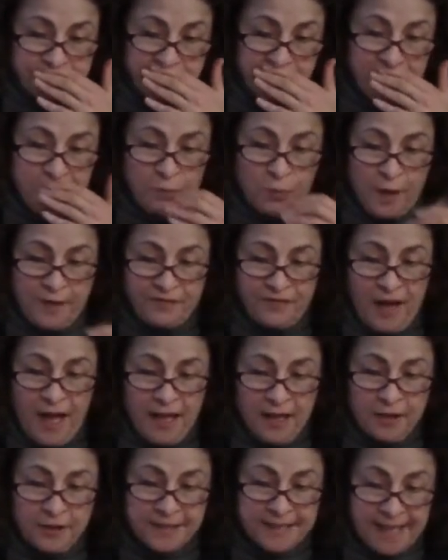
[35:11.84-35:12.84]
In what
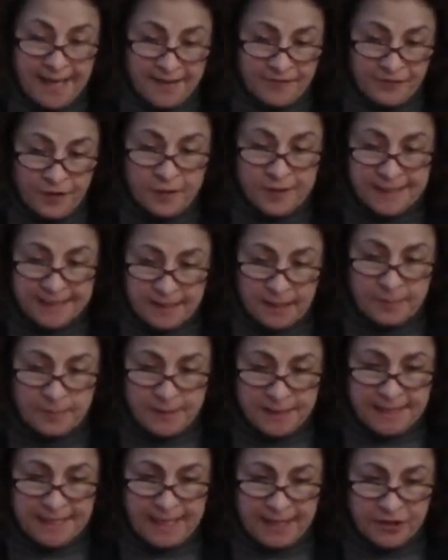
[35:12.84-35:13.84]
follows, I focus on
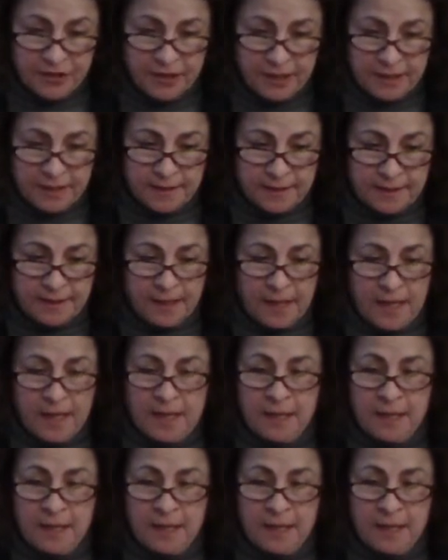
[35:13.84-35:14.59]
Possessions.